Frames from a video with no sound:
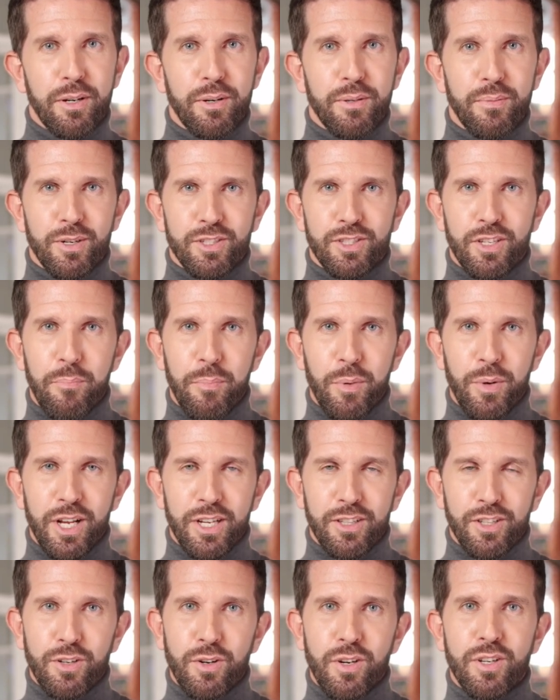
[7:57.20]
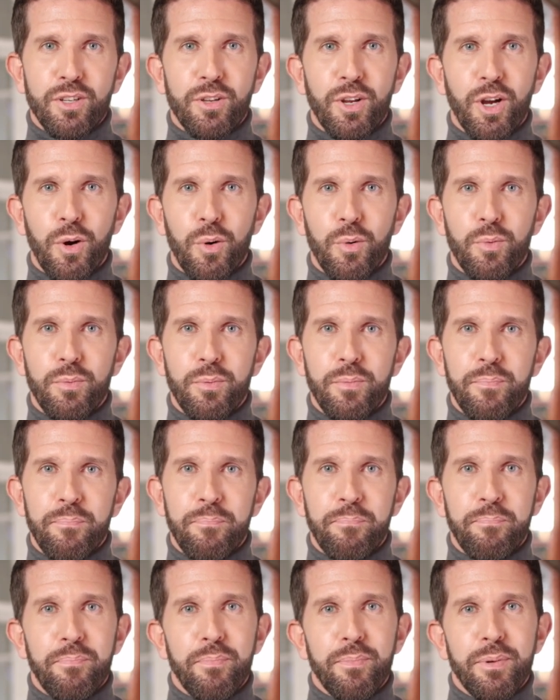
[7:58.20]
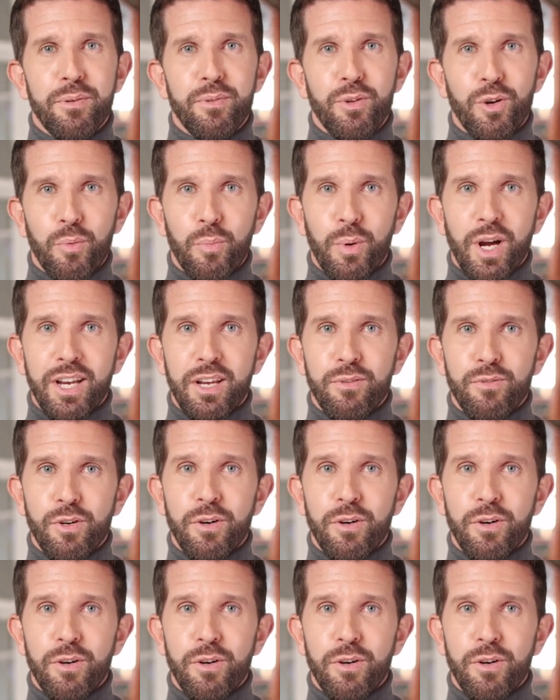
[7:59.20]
The simple answer is no. If you're waiting for